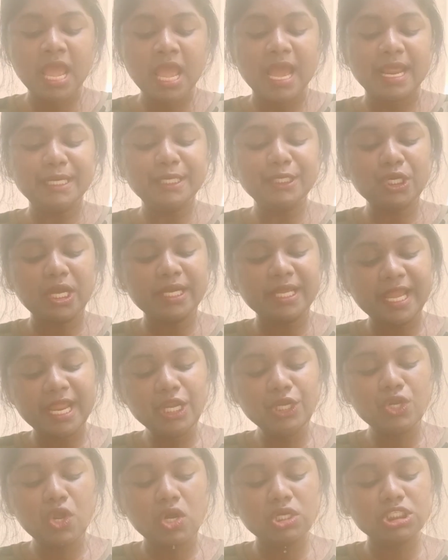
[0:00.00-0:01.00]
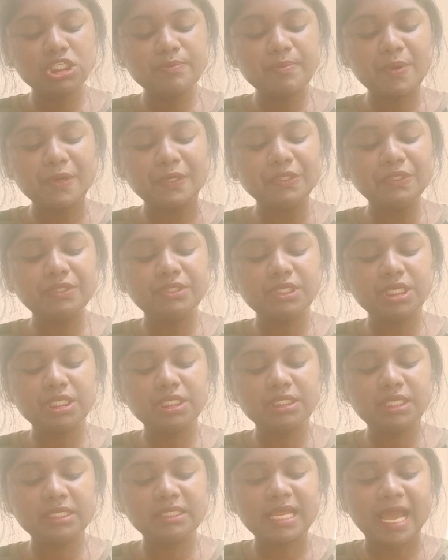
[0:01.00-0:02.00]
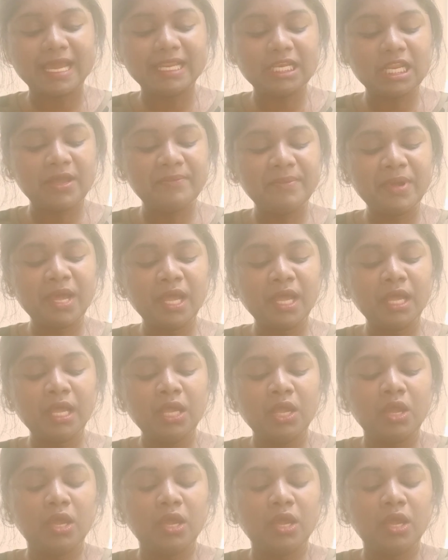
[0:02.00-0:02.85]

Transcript: And it again talks about the dilemma,